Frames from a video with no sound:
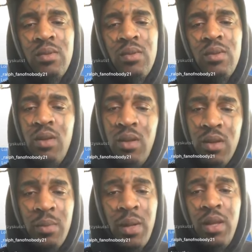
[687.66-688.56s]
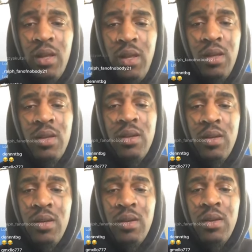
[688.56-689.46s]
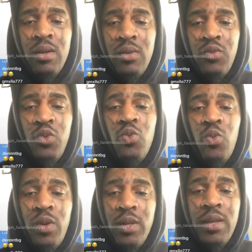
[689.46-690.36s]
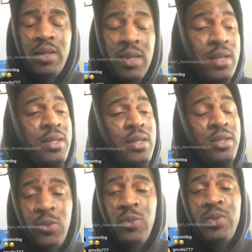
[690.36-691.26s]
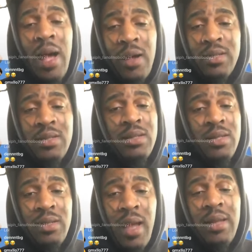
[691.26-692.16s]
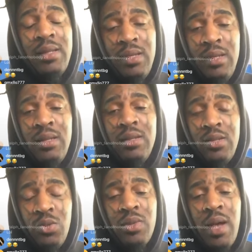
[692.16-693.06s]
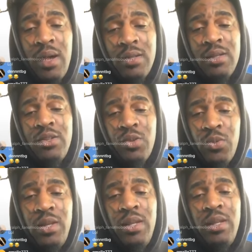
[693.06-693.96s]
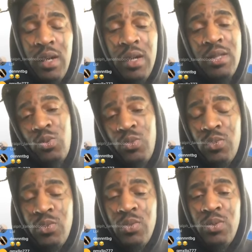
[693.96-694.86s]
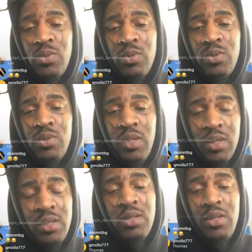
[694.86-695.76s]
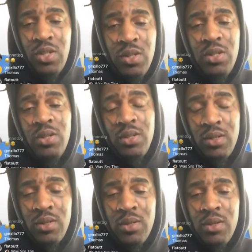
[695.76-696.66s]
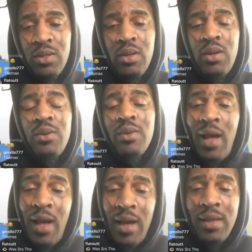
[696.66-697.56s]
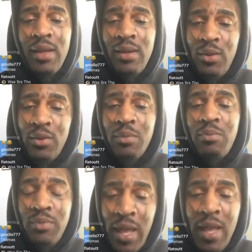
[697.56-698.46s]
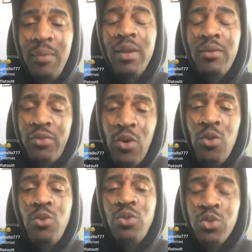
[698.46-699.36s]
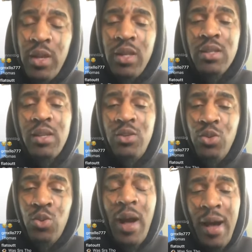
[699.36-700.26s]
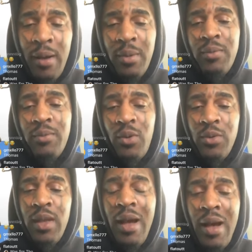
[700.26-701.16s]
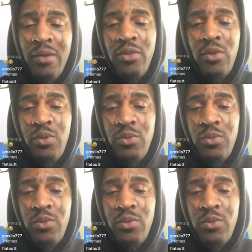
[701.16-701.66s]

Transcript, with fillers: Look, my nigga, you want to get this the 2019 and 2020 hustle. It's the jug on God, get on the name your phone Drake's new album on your iPhone.